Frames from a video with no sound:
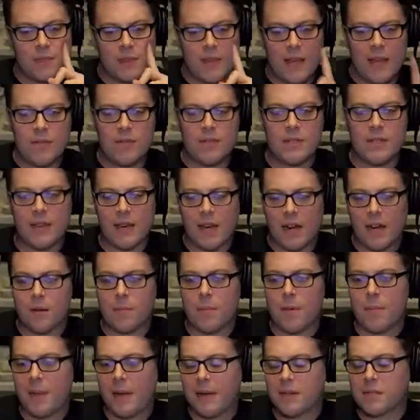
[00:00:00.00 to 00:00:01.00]
I haven't done an
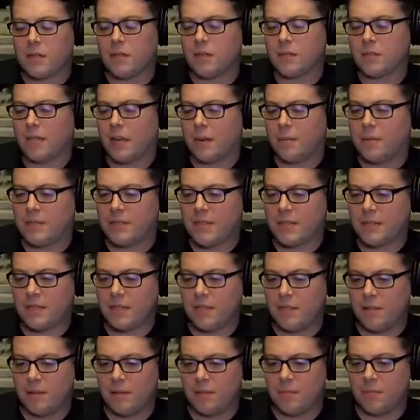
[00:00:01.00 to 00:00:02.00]
Ironman match in a long time. There's
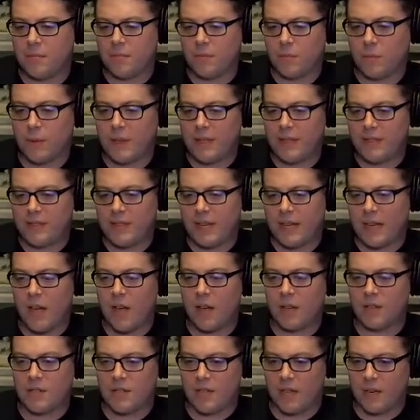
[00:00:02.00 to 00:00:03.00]
actually ring
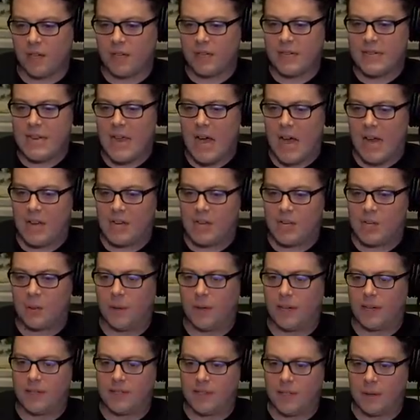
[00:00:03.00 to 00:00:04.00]
psychology there to not do
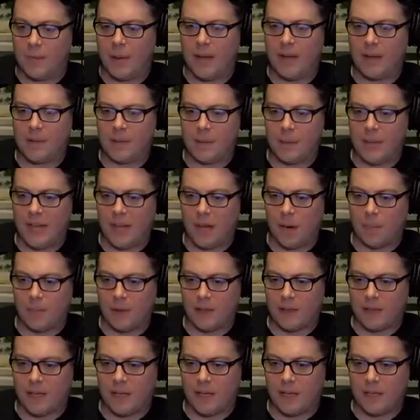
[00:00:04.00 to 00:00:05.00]
it because it makes me get up
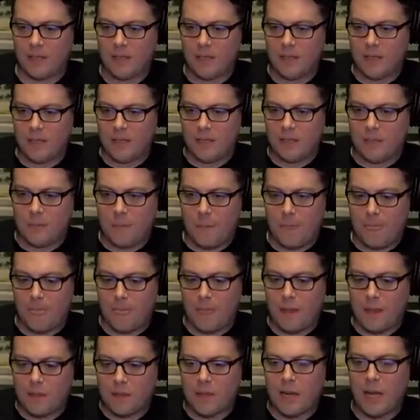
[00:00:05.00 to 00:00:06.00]
like
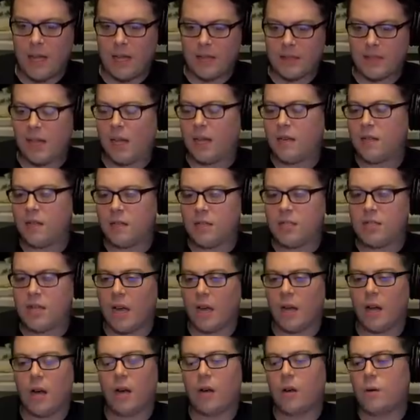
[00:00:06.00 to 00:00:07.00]
that. I like that, good
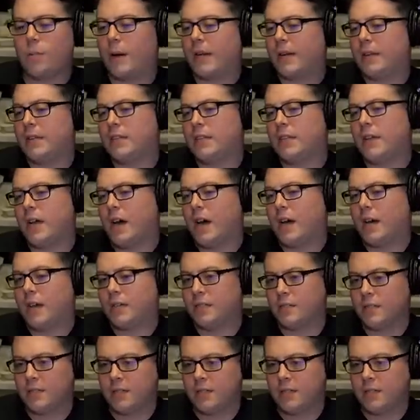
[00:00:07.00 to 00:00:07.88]
job. Oh my God.